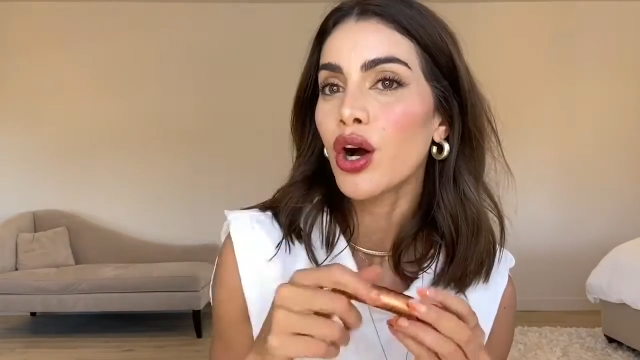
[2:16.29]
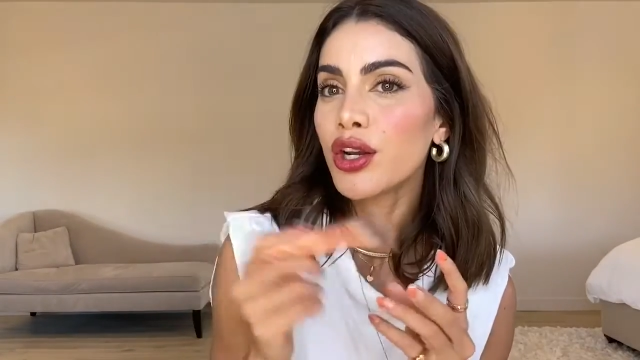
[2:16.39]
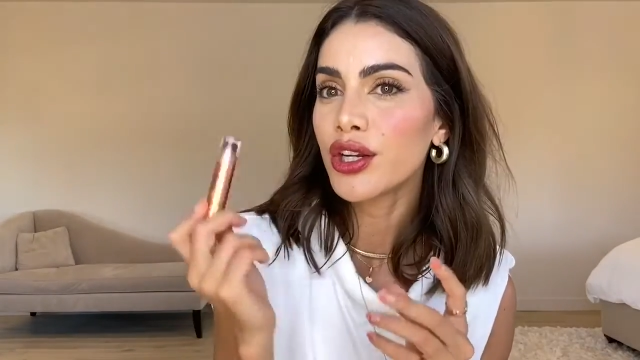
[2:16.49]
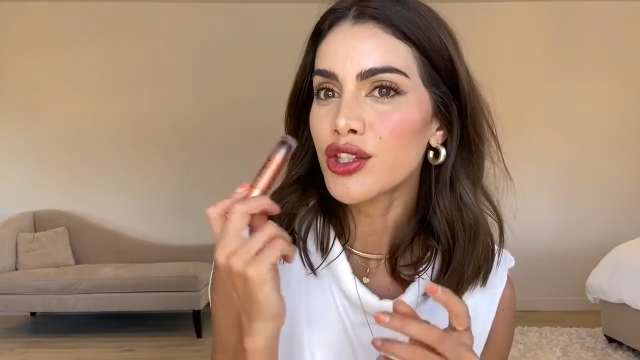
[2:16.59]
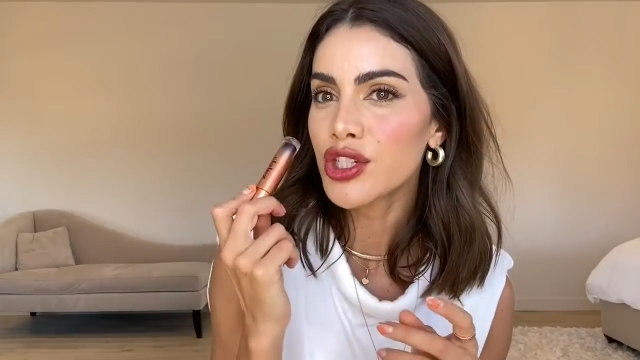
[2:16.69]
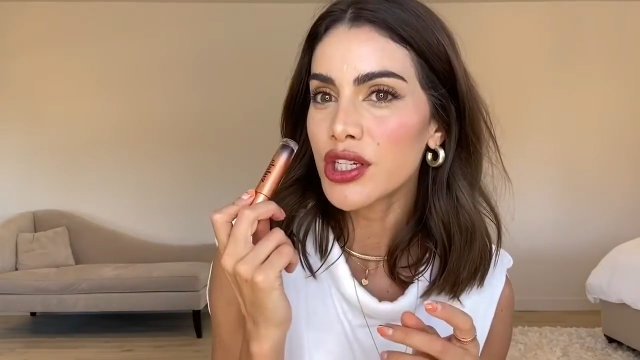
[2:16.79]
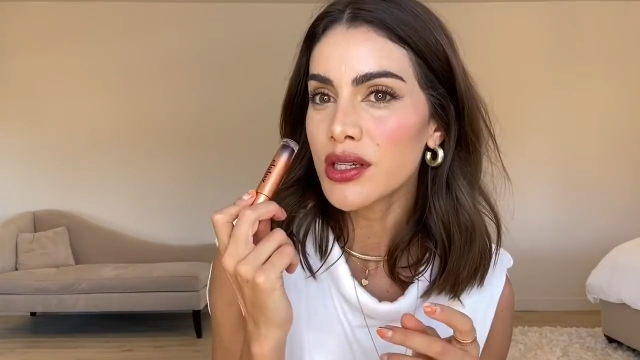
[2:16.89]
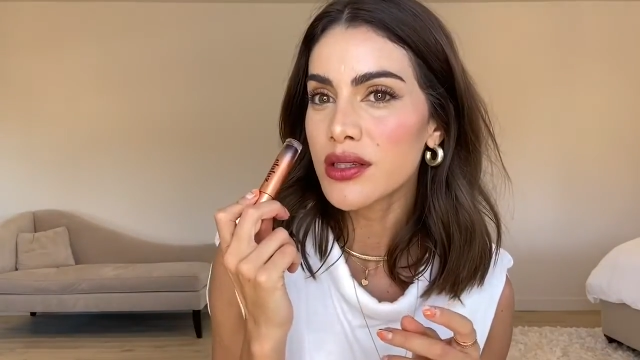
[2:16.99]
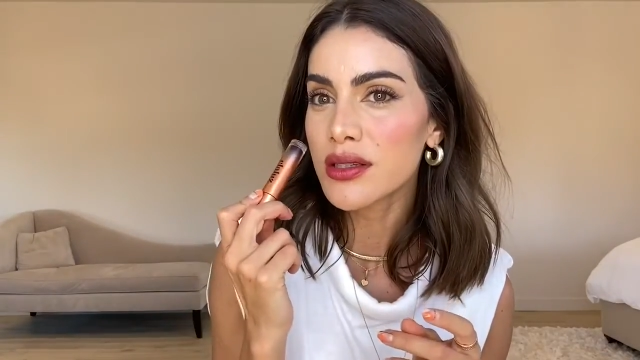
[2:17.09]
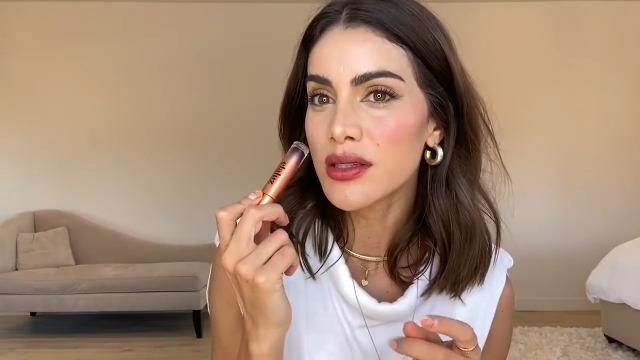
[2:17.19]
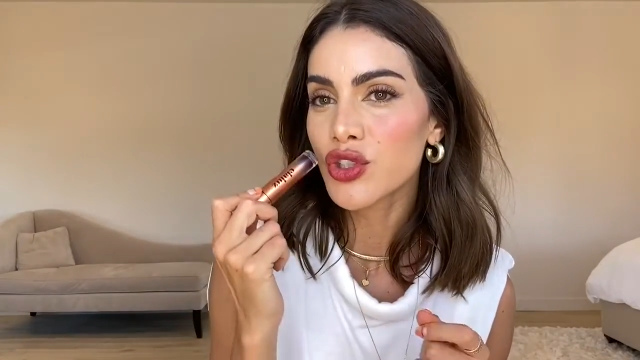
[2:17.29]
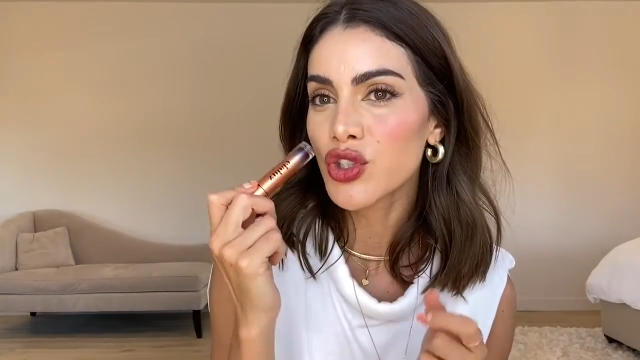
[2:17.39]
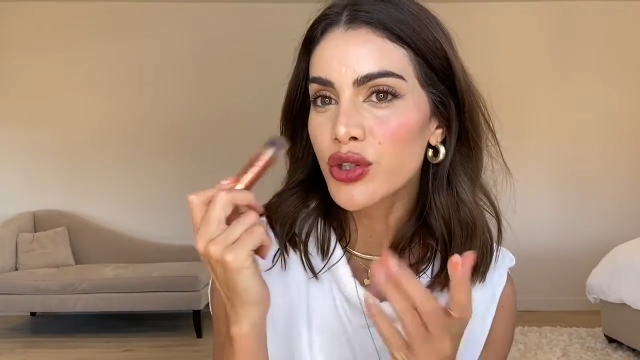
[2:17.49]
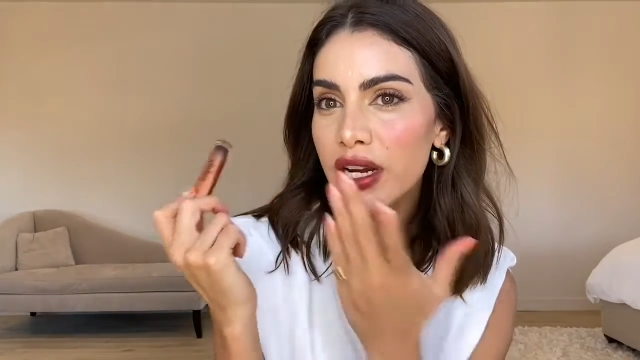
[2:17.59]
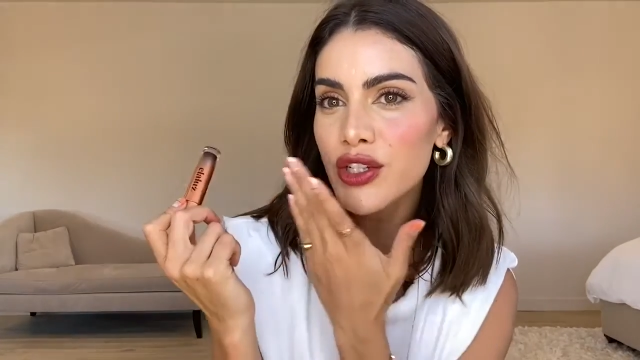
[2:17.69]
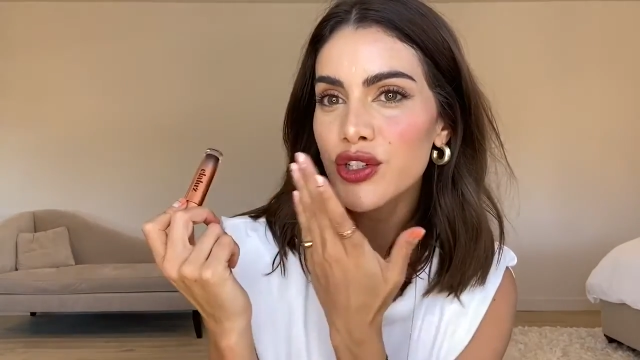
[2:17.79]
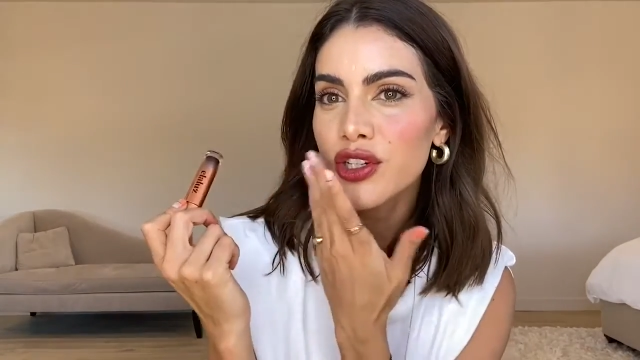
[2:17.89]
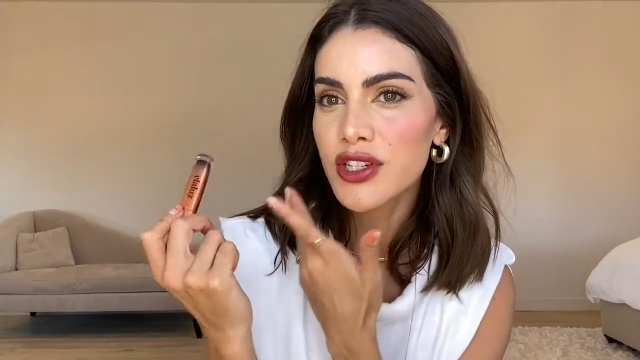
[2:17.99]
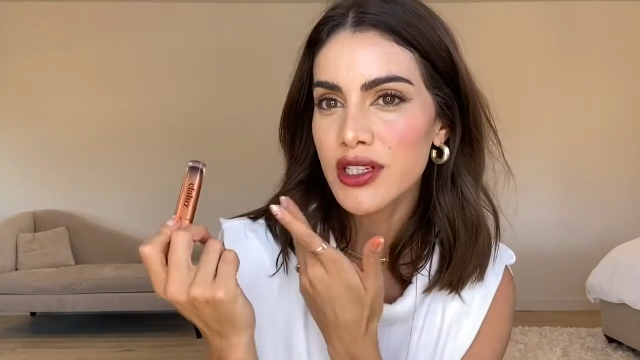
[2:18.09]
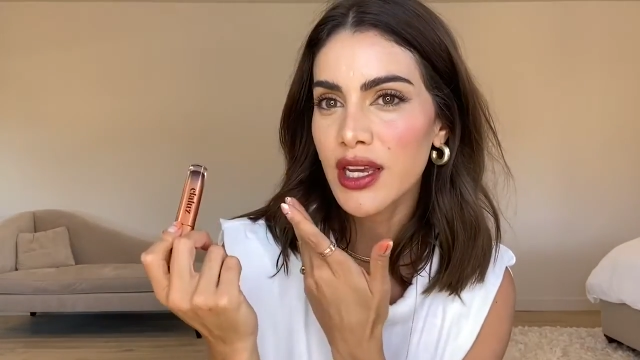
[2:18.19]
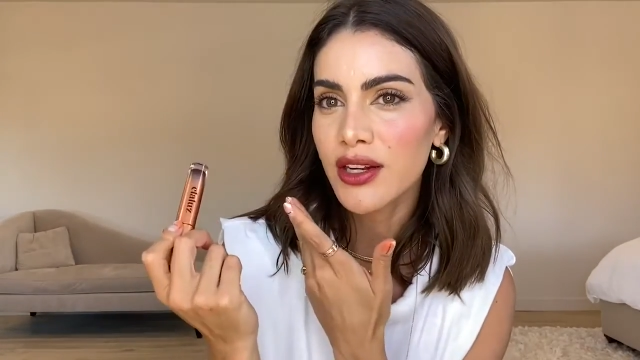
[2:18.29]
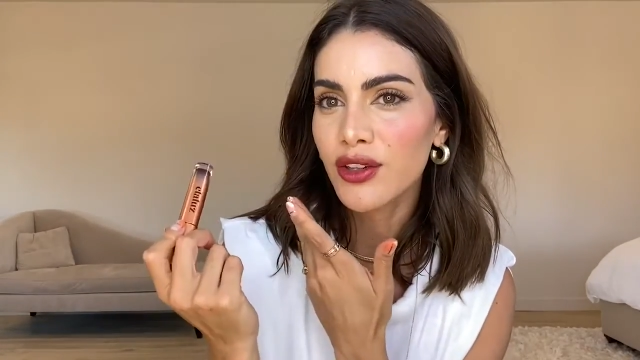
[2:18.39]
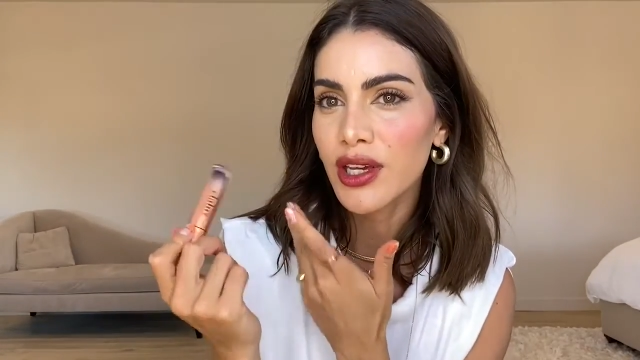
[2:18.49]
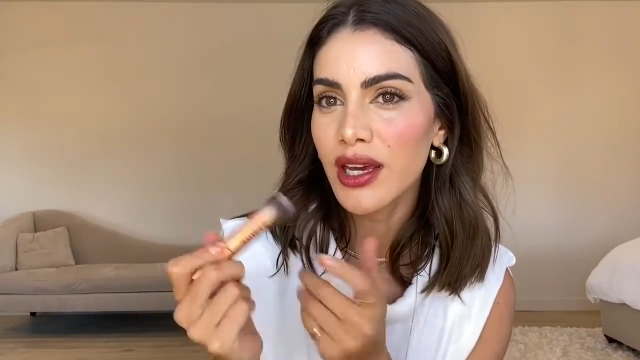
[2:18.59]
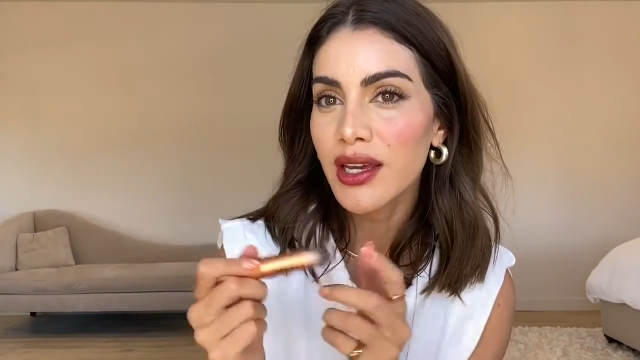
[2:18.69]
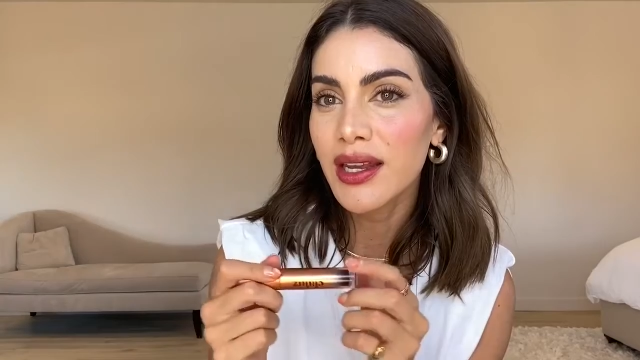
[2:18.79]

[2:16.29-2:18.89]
on your cheeks straight to your skin, okay?